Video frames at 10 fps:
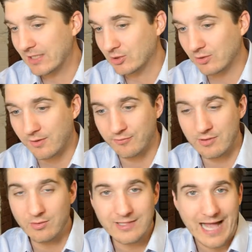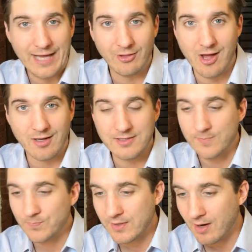look through
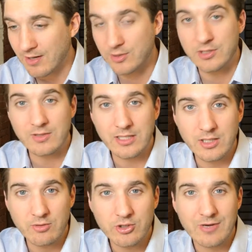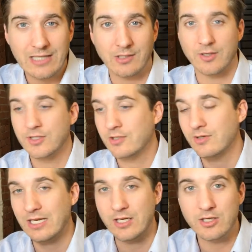catalogs. All right, do you need a new trailer? Do
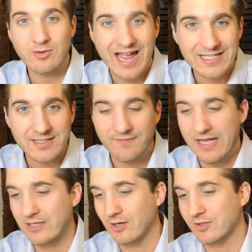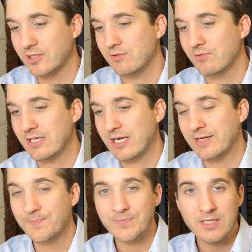you need a new excavator? Do you
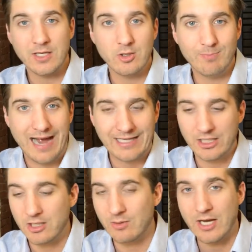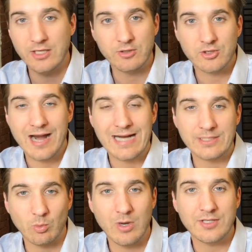need a new backhoe, a new
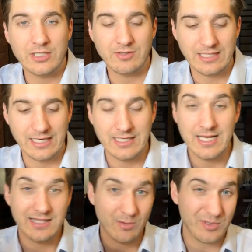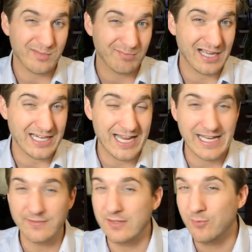tractor? What do you need that we can buy today?
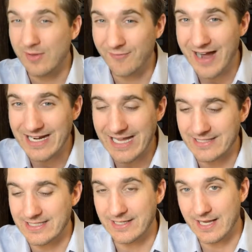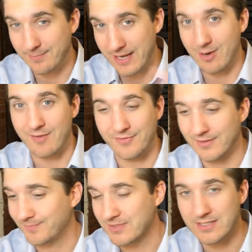Even if we finance it and pay it off
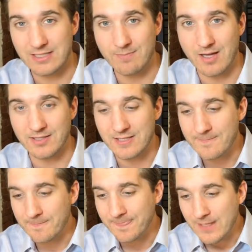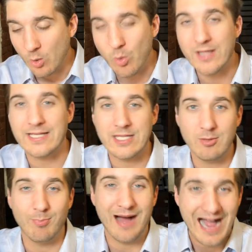in 6 months, what can
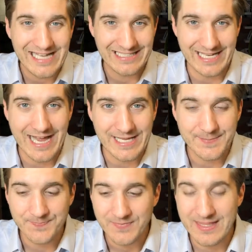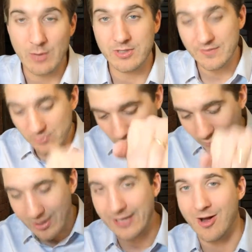you buy today that will give you a
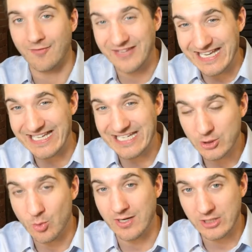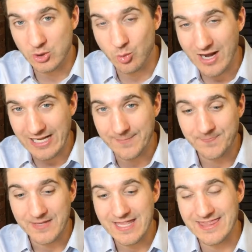write-off in 2020
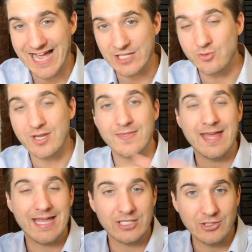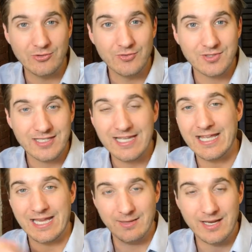that you can then use
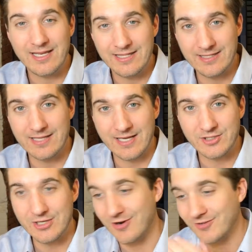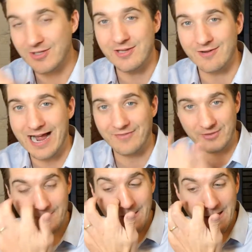in next year, the year
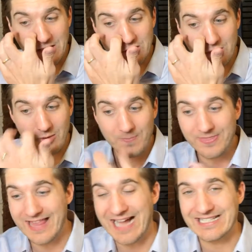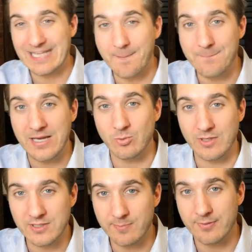after? So that's a big
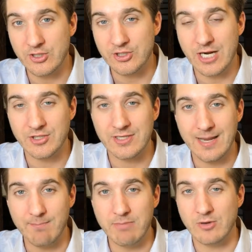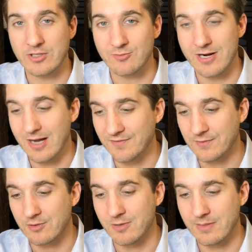one, is depreciation and bonus write-offs
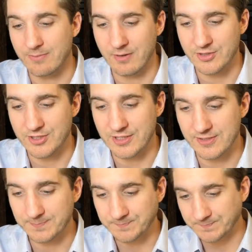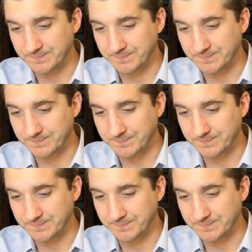for equipment purchases.